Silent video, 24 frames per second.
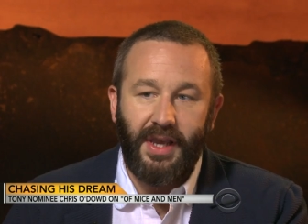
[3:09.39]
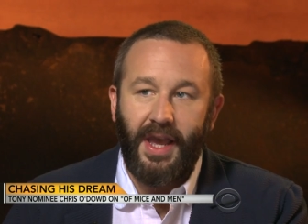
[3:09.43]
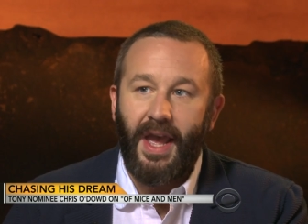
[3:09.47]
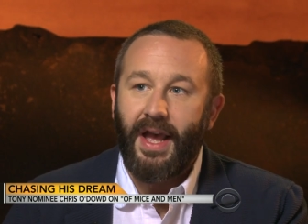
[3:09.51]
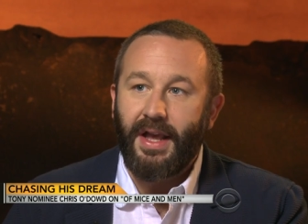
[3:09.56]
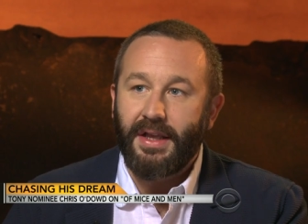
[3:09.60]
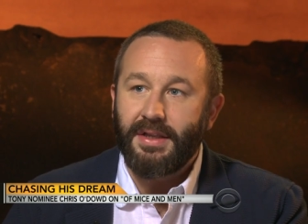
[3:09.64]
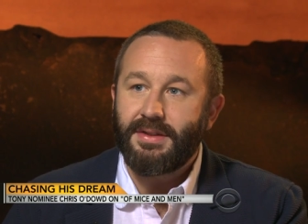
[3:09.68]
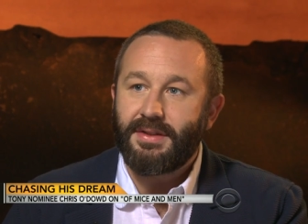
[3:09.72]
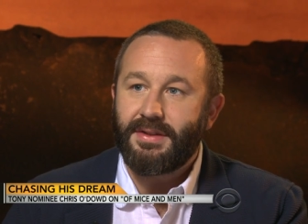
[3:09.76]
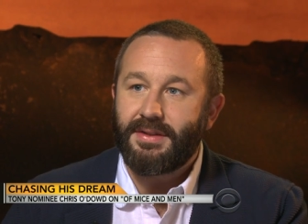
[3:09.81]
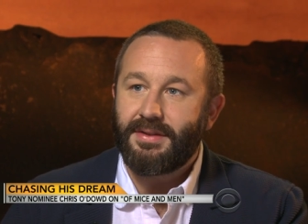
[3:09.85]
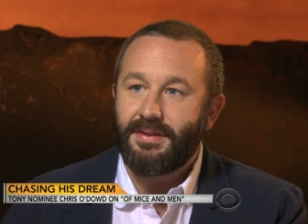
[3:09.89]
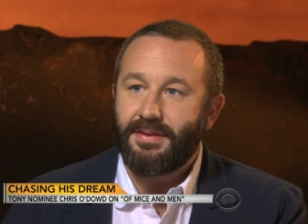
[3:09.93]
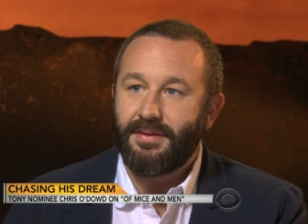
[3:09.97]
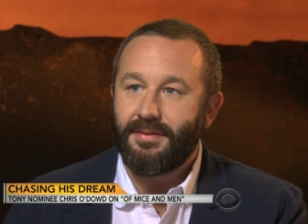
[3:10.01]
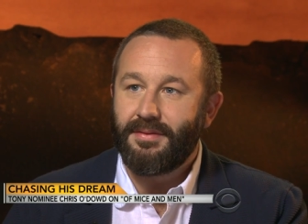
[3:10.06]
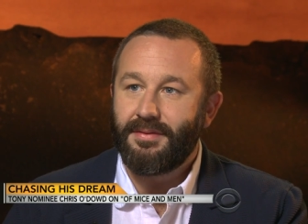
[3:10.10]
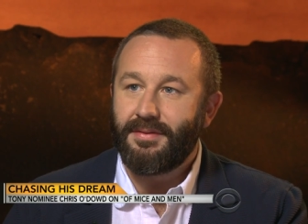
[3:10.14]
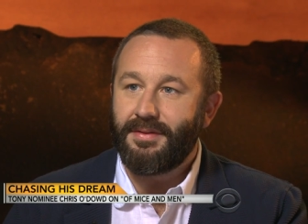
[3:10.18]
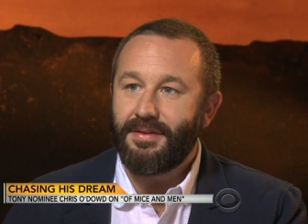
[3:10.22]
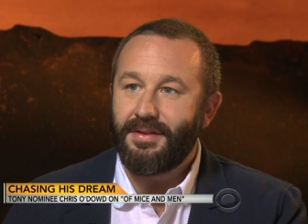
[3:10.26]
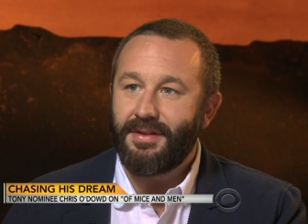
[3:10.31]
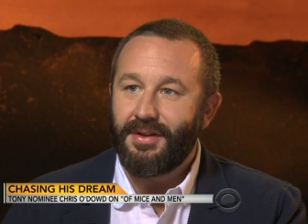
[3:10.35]
yes
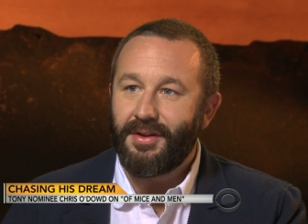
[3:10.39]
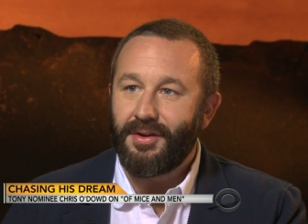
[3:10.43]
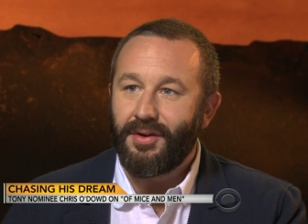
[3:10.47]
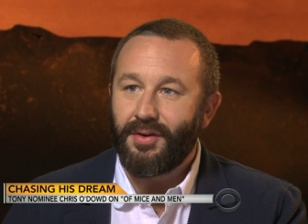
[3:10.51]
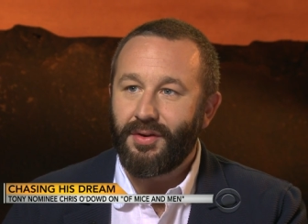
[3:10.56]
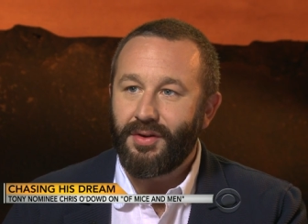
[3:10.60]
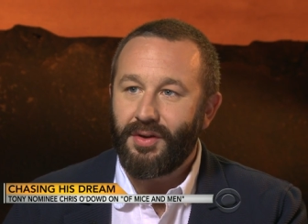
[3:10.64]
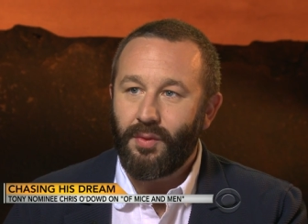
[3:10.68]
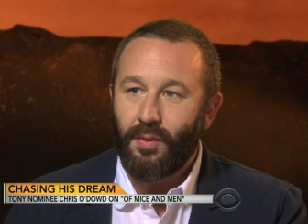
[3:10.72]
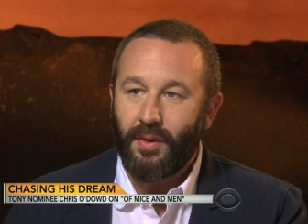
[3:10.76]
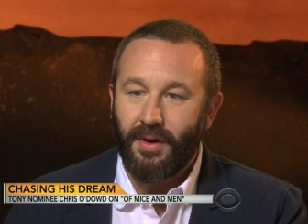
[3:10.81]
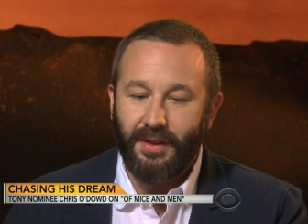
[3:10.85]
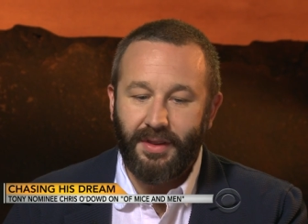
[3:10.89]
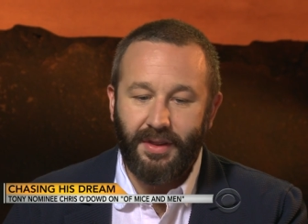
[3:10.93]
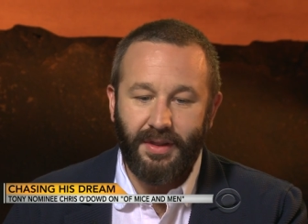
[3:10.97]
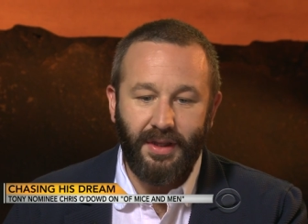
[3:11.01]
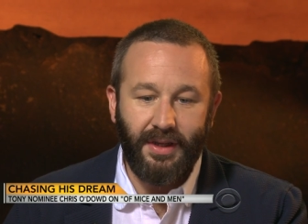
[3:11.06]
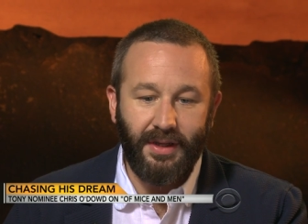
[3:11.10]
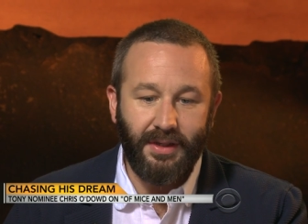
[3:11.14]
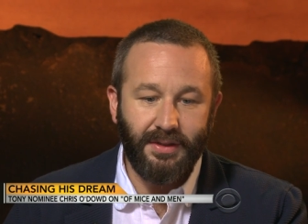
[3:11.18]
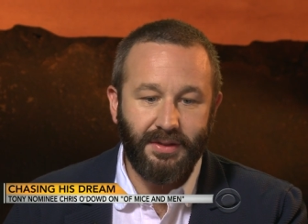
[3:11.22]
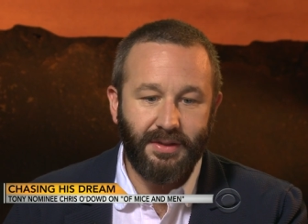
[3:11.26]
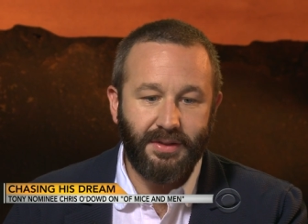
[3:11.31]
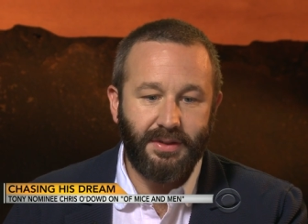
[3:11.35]
you know, you want
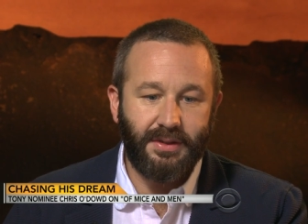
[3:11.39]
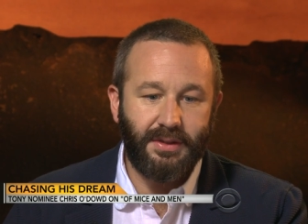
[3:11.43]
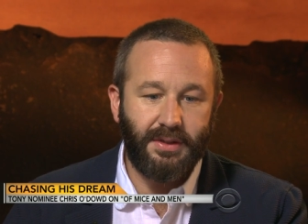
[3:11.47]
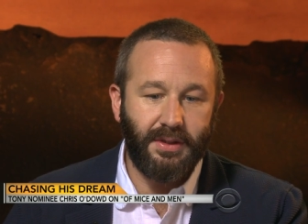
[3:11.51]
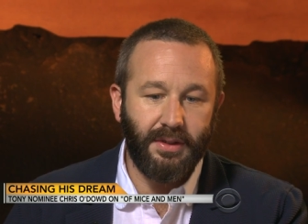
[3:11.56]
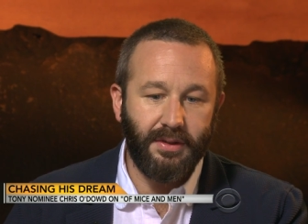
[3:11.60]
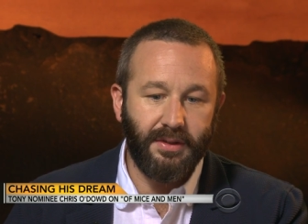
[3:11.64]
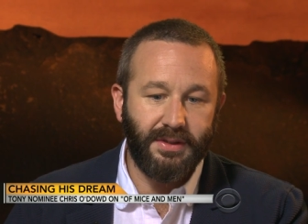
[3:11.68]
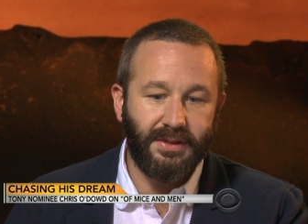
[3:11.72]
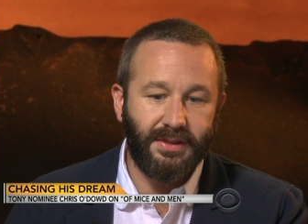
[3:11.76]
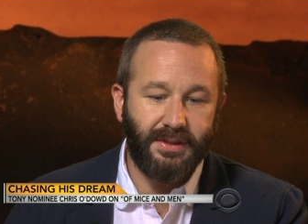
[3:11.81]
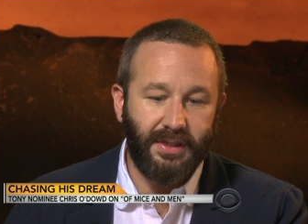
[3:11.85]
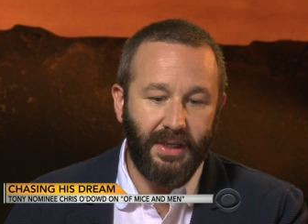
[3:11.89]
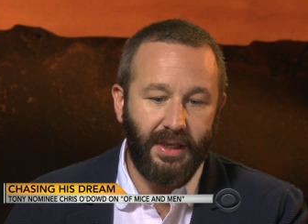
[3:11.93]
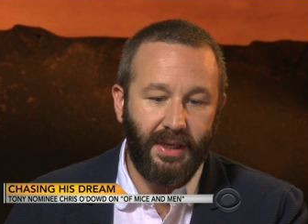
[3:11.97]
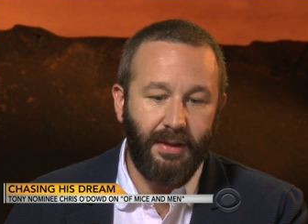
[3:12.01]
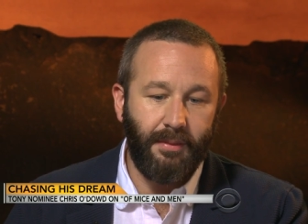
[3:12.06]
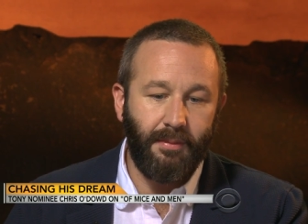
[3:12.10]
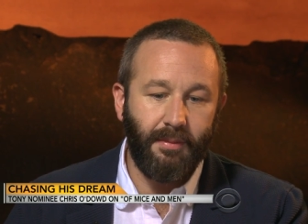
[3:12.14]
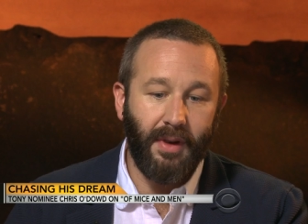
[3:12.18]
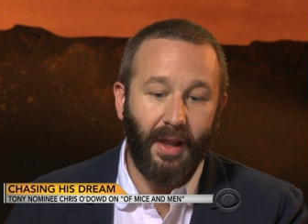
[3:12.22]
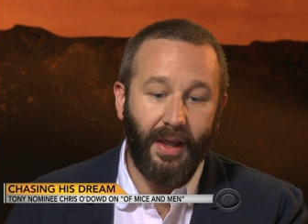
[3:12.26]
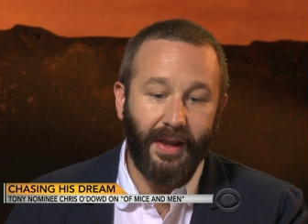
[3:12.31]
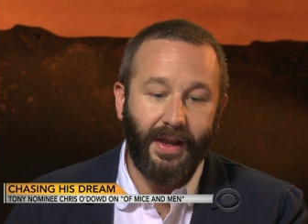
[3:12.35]
things to
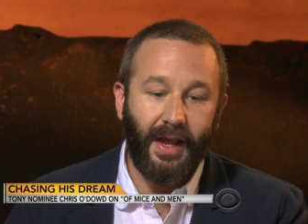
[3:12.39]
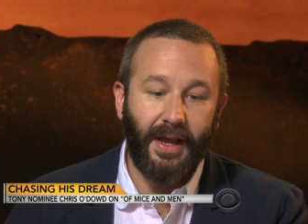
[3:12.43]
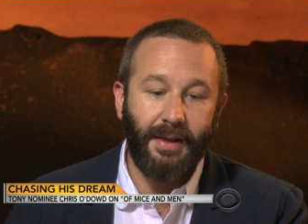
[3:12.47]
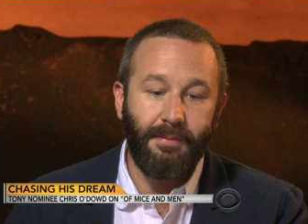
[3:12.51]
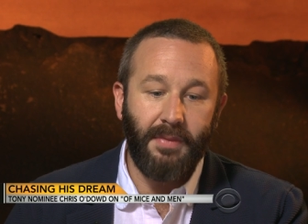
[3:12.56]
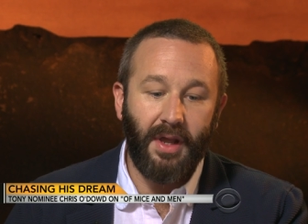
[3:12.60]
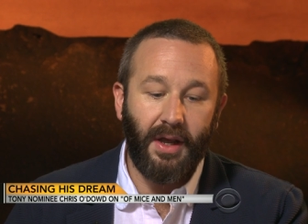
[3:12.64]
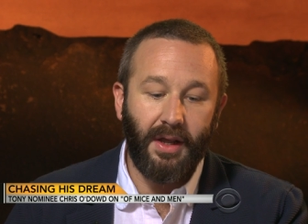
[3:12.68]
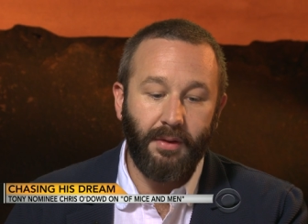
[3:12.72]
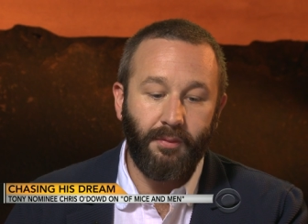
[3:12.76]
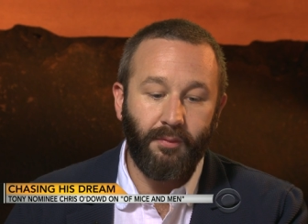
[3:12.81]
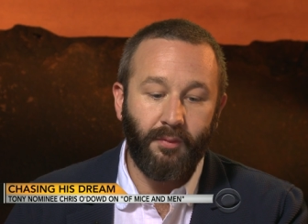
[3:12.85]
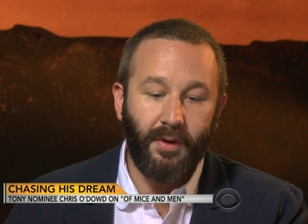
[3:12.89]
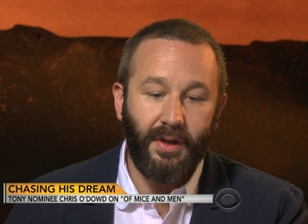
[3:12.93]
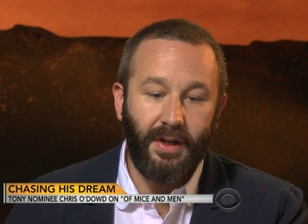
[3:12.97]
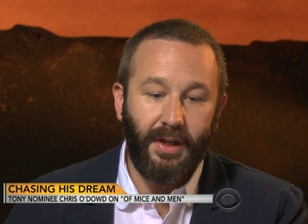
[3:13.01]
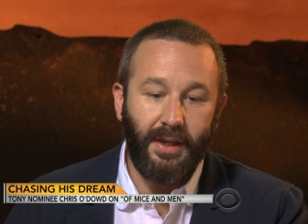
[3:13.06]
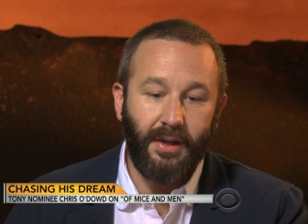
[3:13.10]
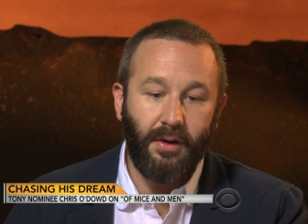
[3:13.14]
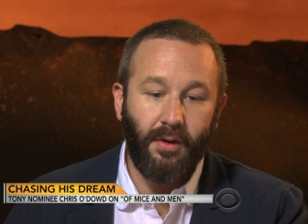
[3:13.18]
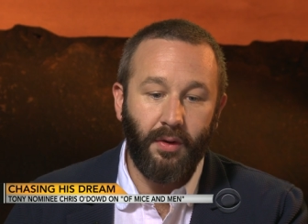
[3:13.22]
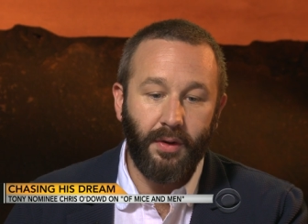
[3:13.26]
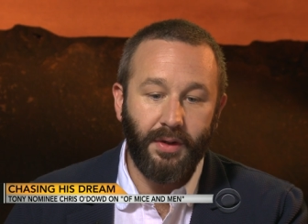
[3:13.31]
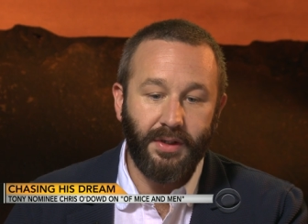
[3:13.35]
seem like I'm not
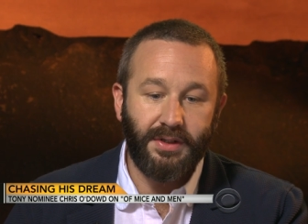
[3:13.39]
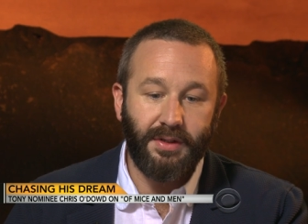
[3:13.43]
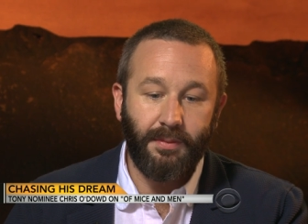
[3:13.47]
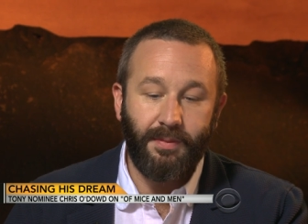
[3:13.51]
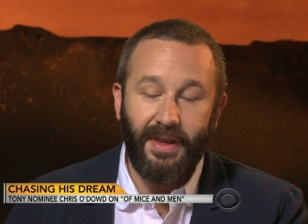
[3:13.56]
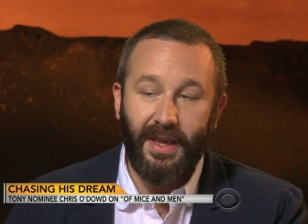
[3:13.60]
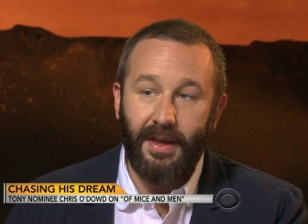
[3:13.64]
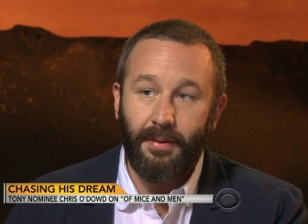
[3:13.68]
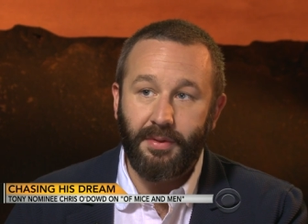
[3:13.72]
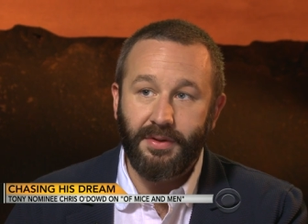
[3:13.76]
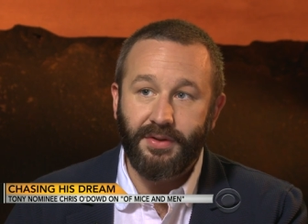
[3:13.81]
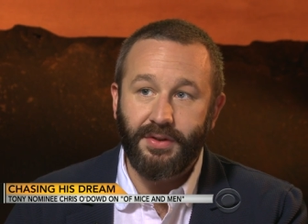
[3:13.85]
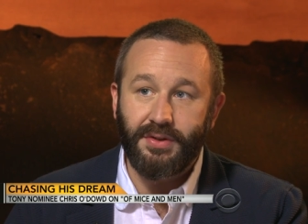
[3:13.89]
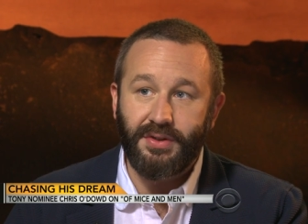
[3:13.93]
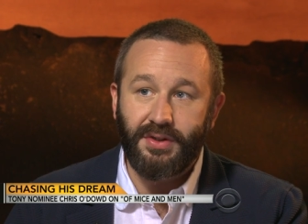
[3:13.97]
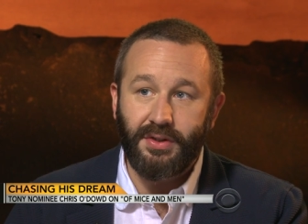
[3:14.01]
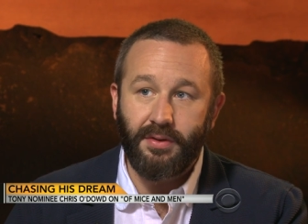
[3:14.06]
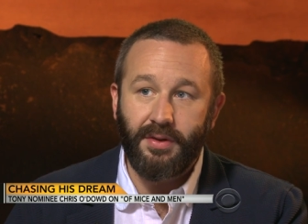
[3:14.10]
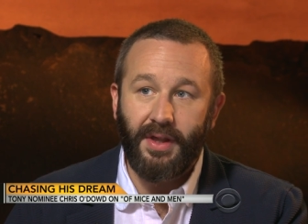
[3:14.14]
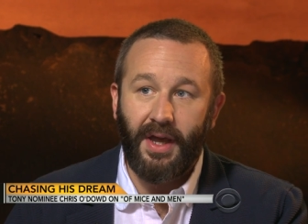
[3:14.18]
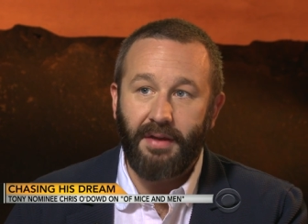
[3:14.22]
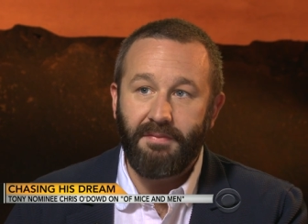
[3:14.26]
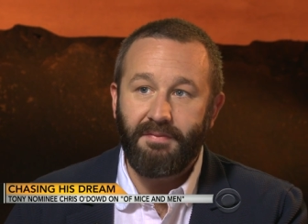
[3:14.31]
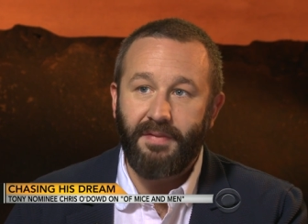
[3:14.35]
really going to be able to
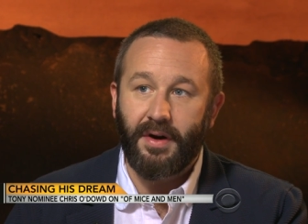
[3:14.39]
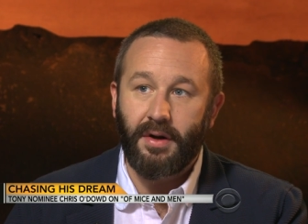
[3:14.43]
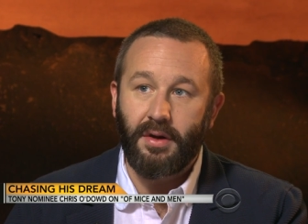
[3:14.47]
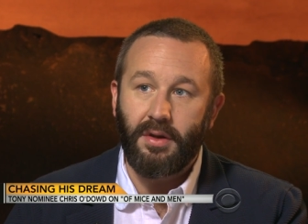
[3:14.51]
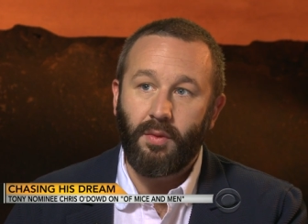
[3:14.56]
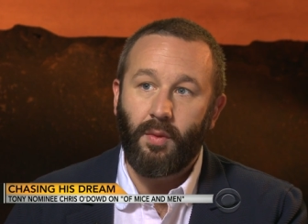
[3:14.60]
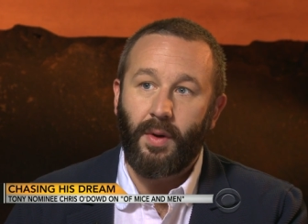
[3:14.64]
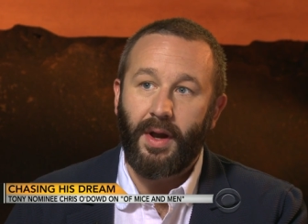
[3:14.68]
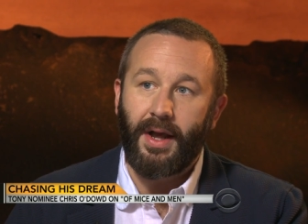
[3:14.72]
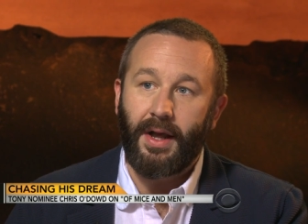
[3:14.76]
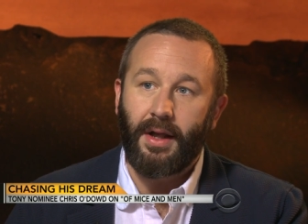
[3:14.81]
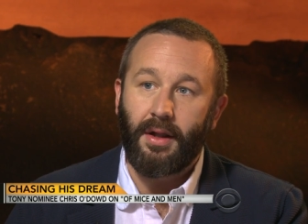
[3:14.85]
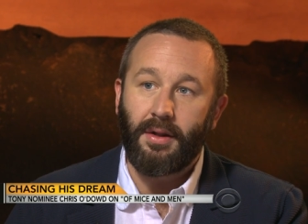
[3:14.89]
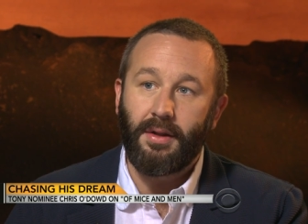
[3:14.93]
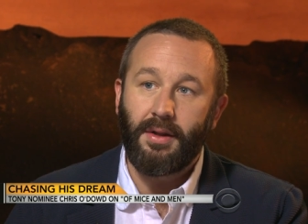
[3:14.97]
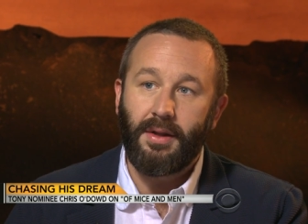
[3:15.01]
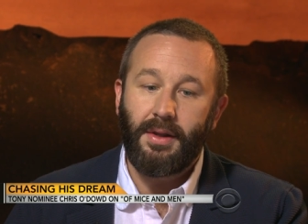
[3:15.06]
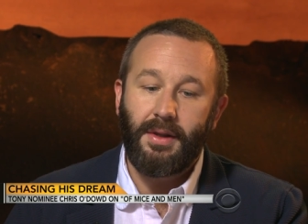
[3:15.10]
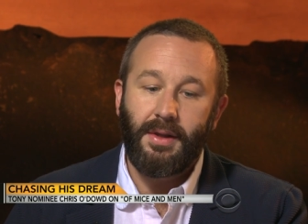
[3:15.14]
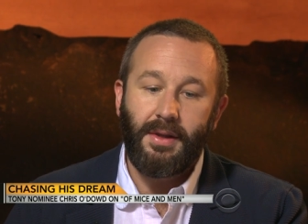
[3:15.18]
do that very well.